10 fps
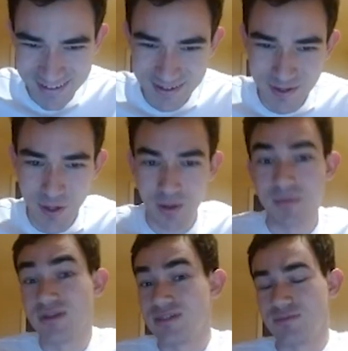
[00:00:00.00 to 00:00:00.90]
Okay, but
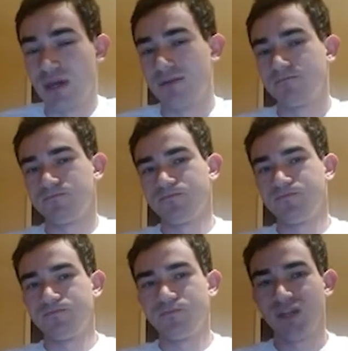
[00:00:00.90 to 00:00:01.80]
this is mate.
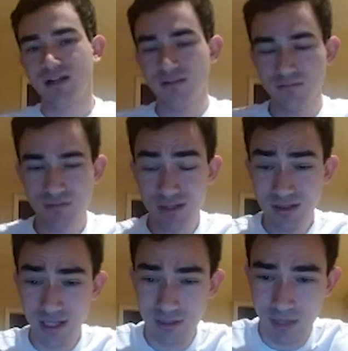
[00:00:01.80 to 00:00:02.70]

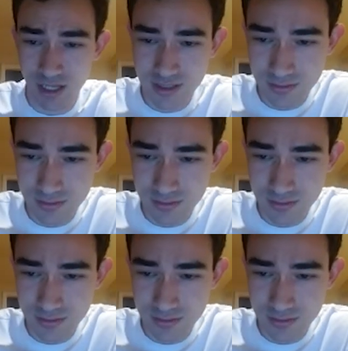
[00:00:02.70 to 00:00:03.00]
Clean mate.